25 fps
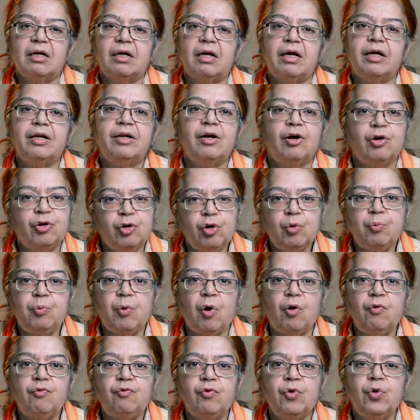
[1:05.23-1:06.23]
in a group
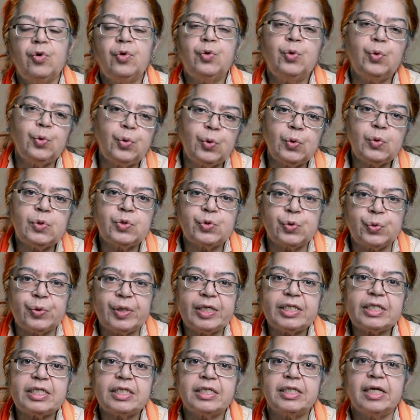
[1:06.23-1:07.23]
of 2-2
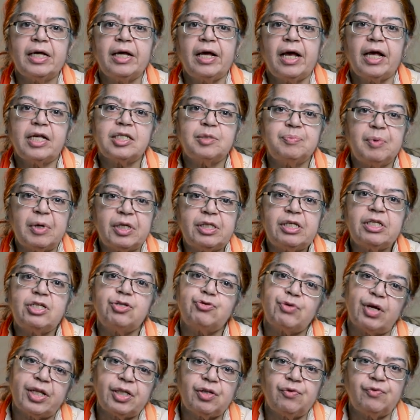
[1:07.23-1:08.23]
students as per the
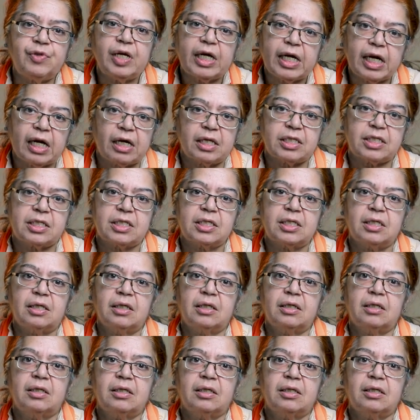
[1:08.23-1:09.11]
strength of the class.